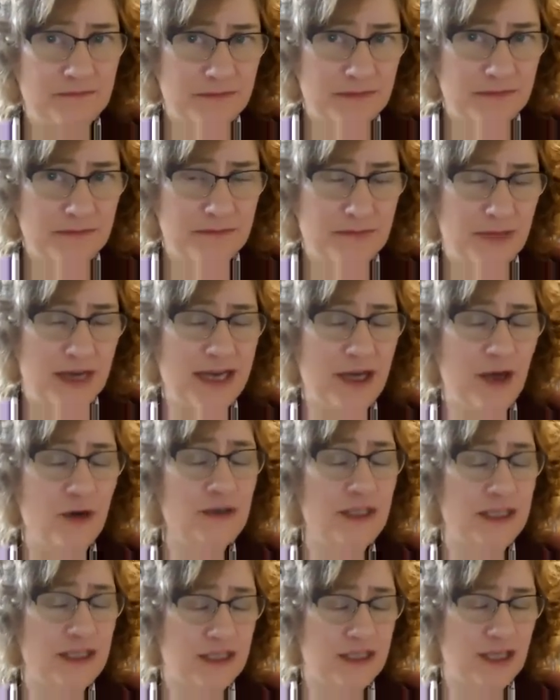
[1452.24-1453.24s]
my own
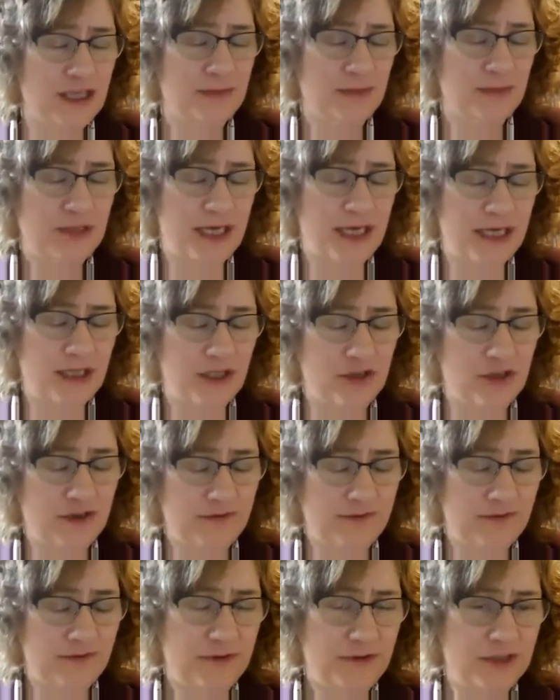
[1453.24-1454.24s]
interpretation of
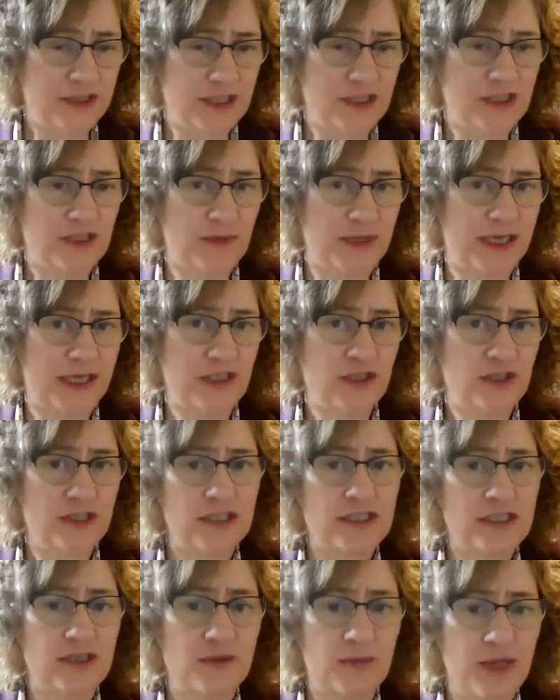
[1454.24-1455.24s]
the situation is
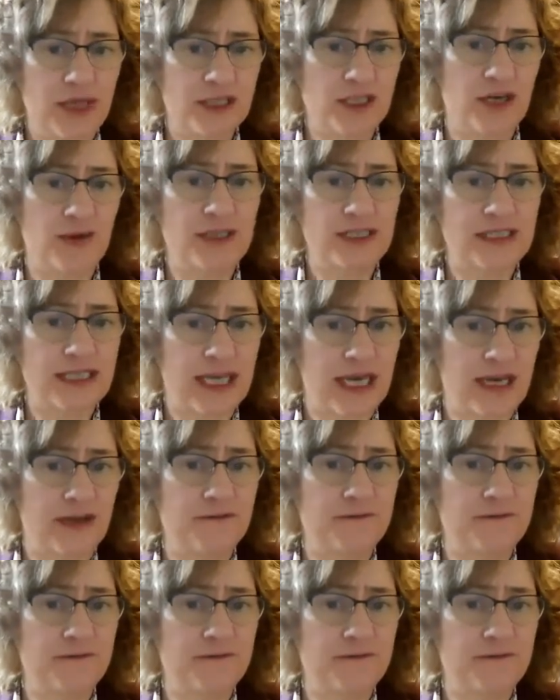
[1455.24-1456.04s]
that we are going to have